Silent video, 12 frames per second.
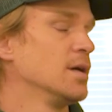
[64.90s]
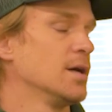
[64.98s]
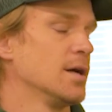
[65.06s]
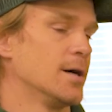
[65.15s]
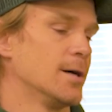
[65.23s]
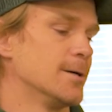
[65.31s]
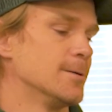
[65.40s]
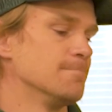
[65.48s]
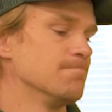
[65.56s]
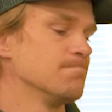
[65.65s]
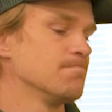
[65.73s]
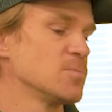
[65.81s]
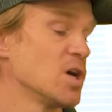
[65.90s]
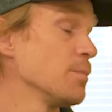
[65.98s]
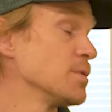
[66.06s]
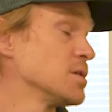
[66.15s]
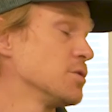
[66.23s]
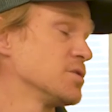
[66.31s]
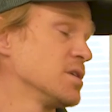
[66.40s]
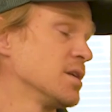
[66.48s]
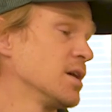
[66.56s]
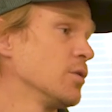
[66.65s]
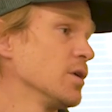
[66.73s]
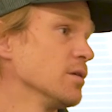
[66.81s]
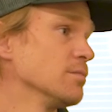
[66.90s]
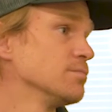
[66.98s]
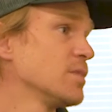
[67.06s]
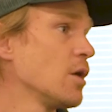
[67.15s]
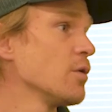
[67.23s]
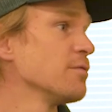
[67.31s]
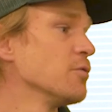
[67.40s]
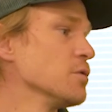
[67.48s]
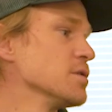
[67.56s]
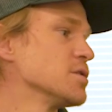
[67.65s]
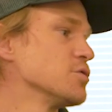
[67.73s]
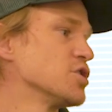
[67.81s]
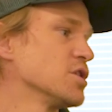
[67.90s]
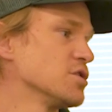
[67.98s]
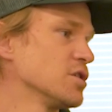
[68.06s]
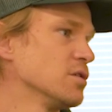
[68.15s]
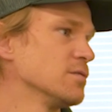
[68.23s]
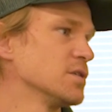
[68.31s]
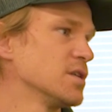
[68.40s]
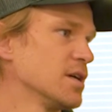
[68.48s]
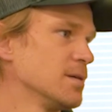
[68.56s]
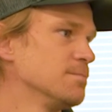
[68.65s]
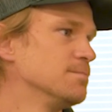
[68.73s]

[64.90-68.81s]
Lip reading: to help us understand how our forests are changing over time.